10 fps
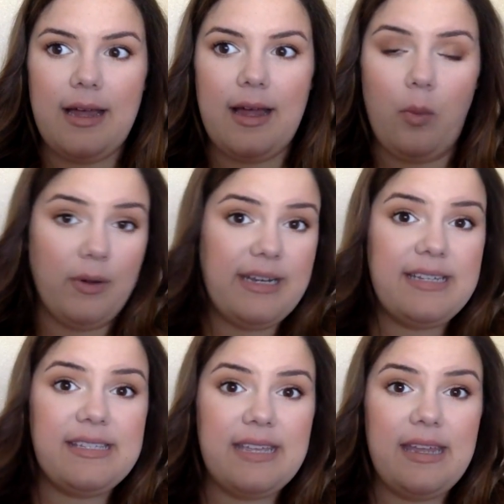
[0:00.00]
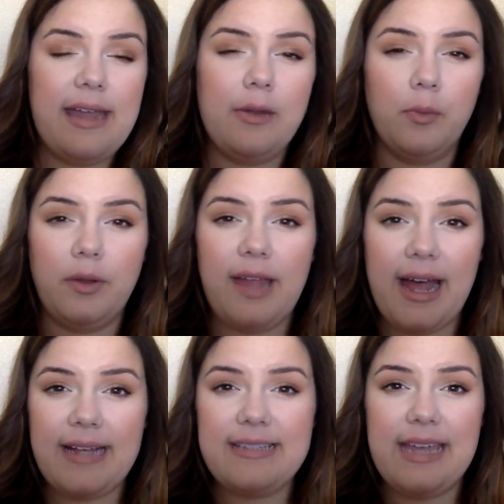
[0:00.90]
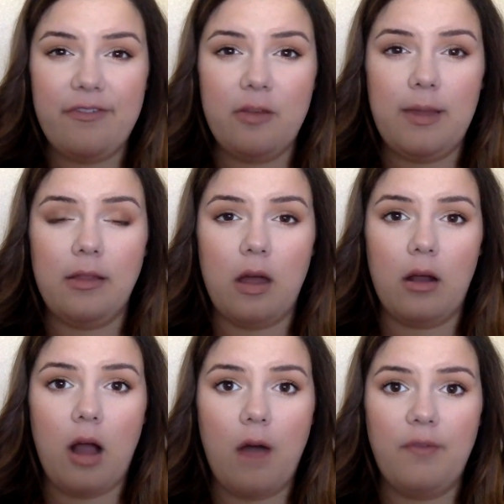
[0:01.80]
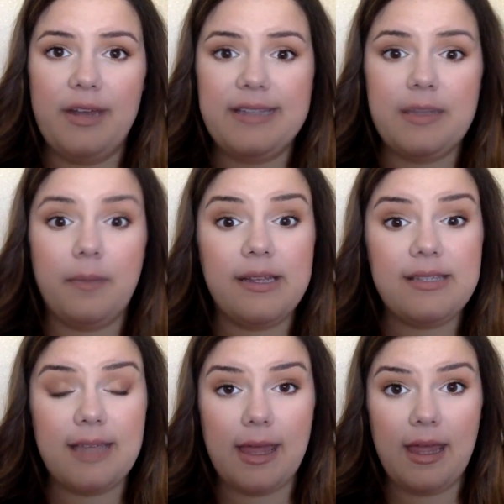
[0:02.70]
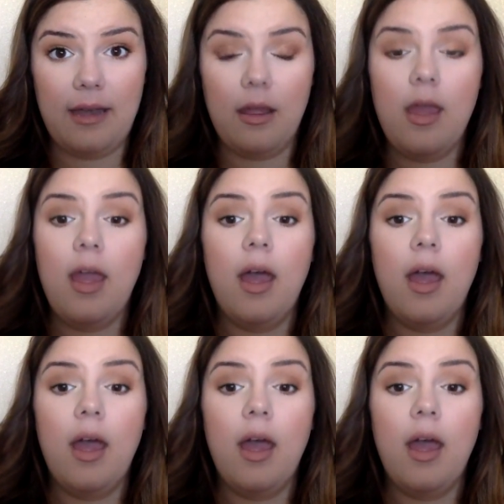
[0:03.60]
I wanted to see, and it really has given me a lot of confidence in my skin,